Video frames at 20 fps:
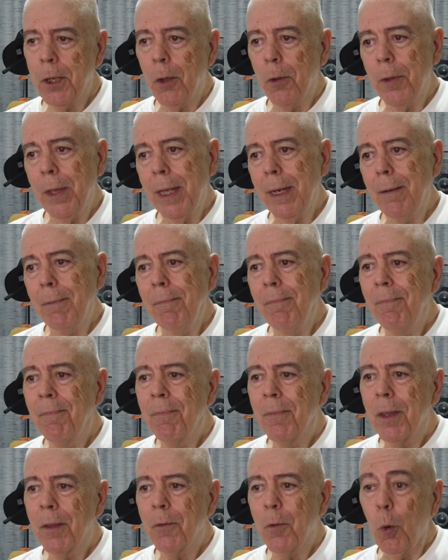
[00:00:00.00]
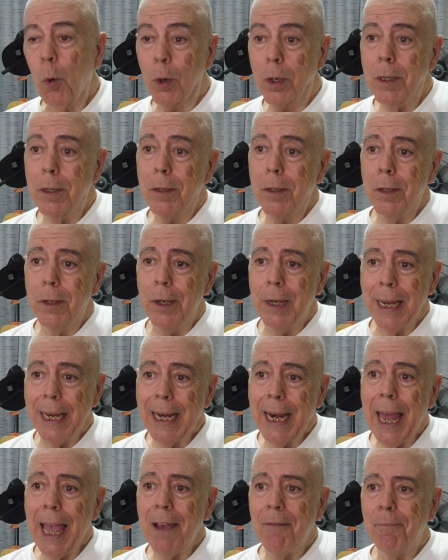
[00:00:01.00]
So then, of course, you
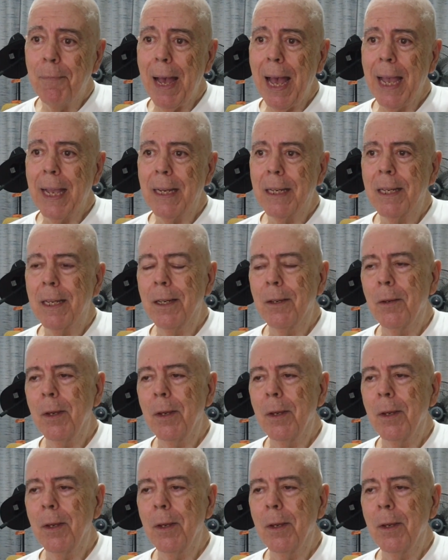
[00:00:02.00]
need lav mics.